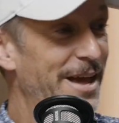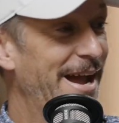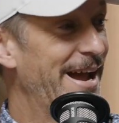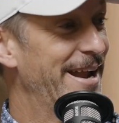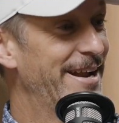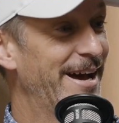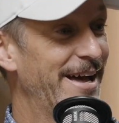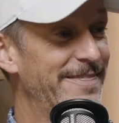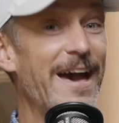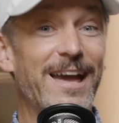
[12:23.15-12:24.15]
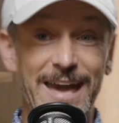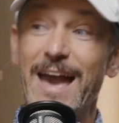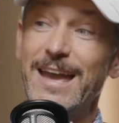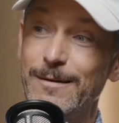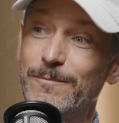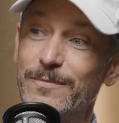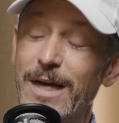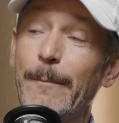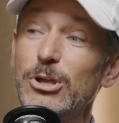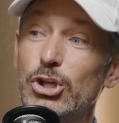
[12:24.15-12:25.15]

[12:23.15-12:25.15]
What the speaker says: And that game, I mean,